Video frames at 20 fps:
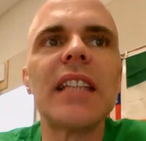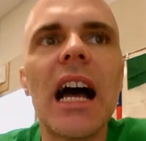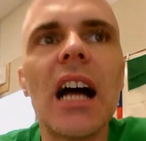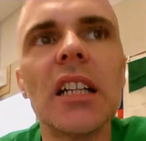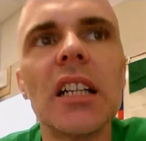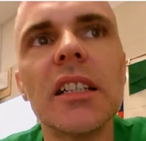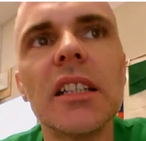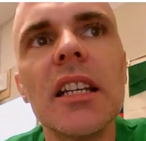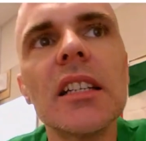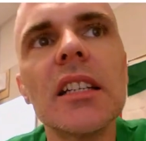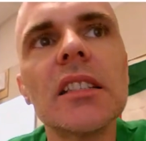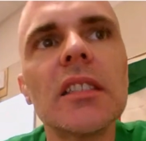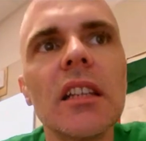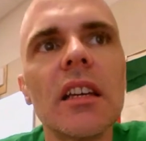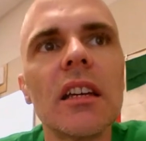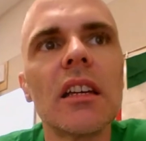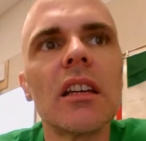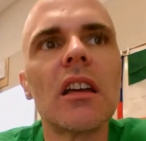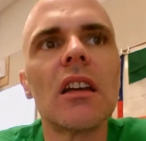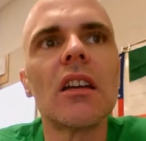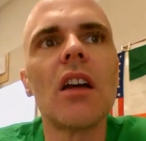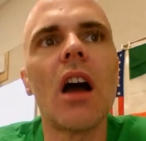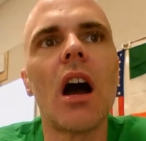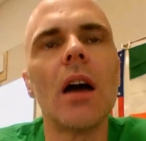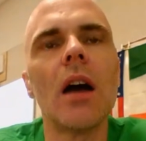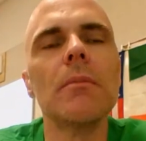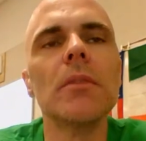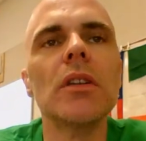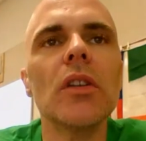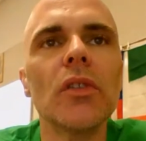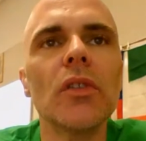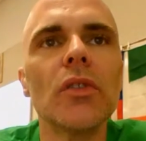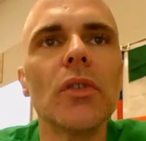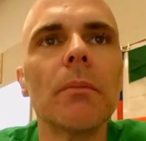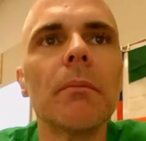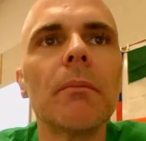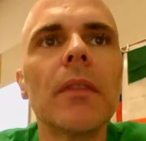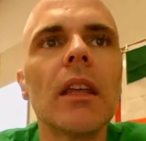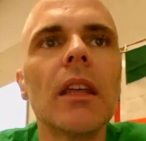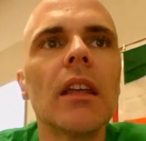Stalinistic
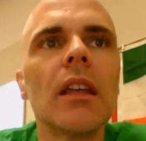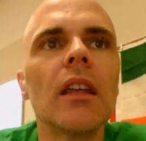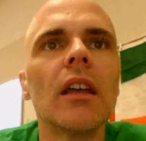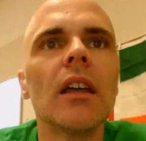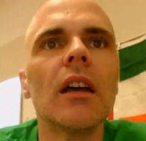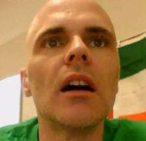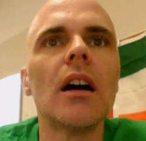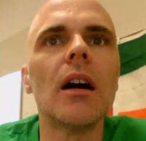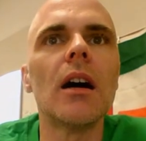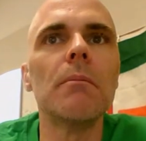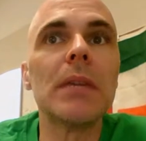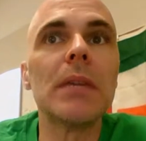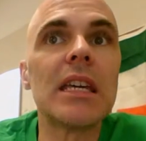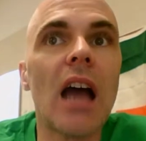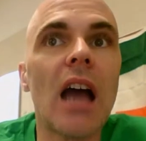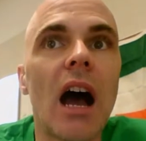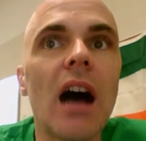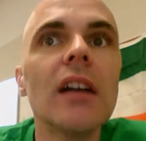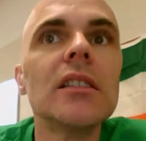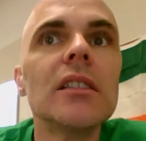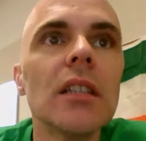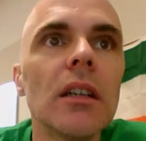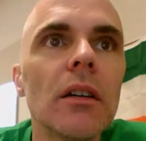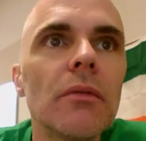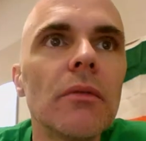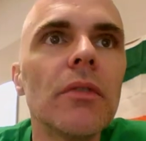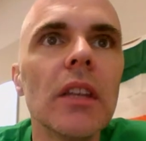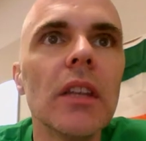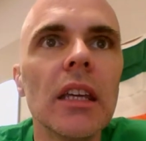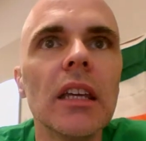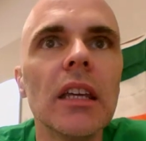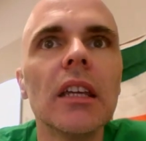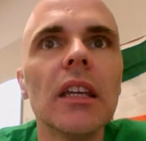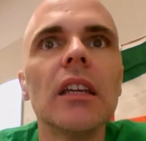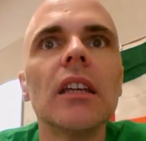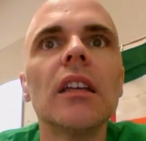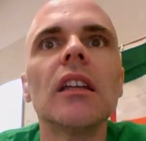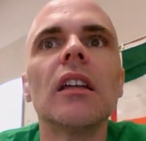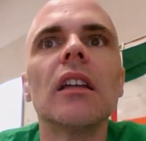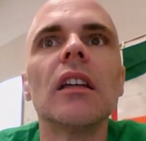communism because of
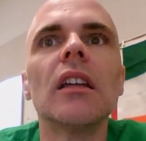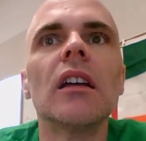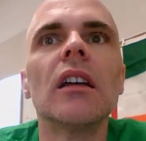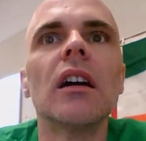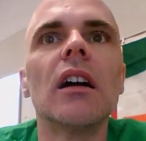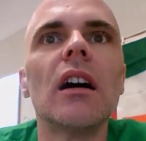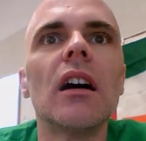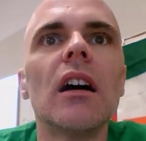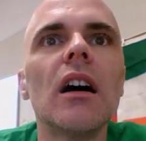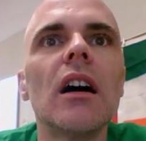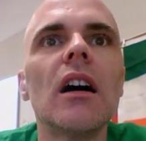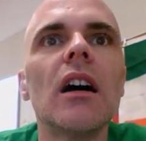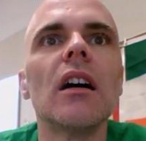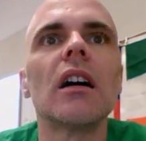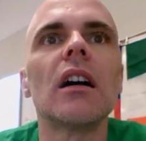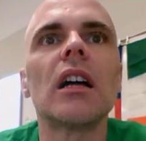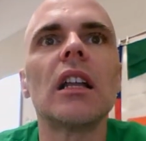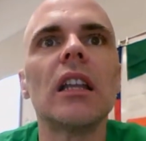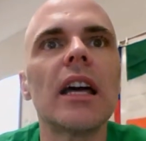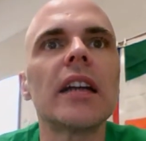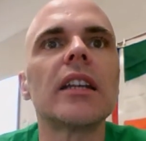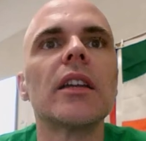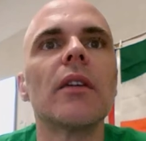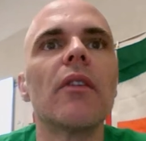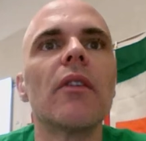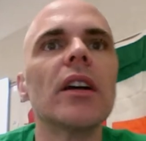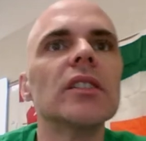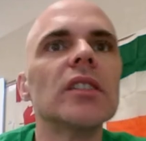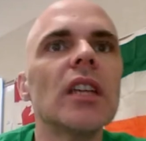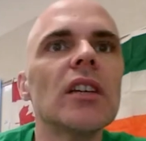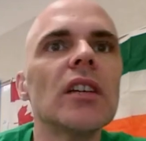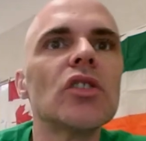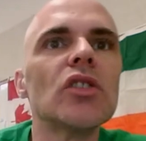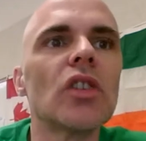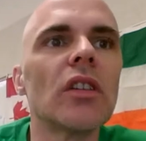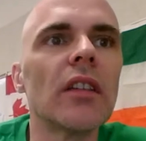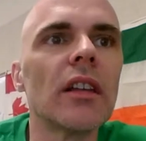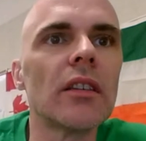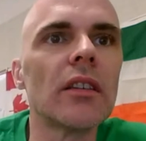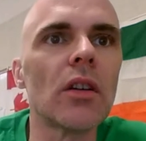the
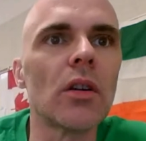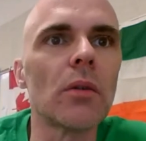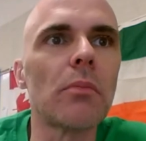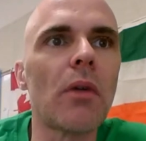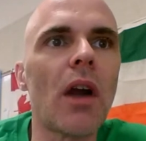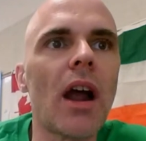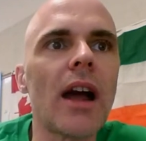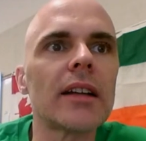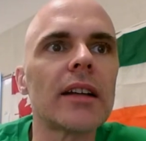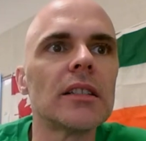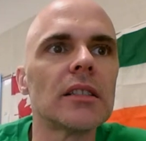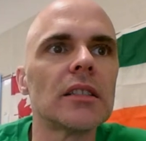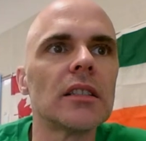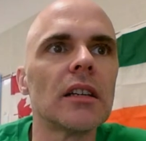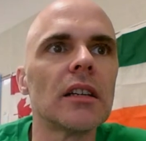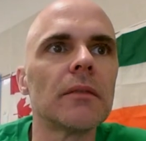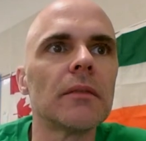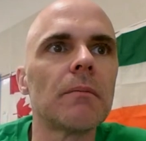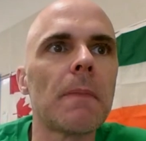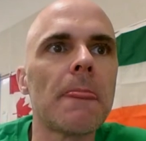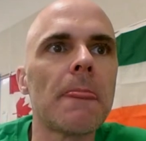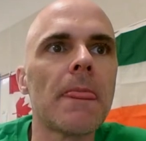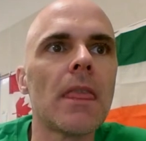collectivization that they were practicing.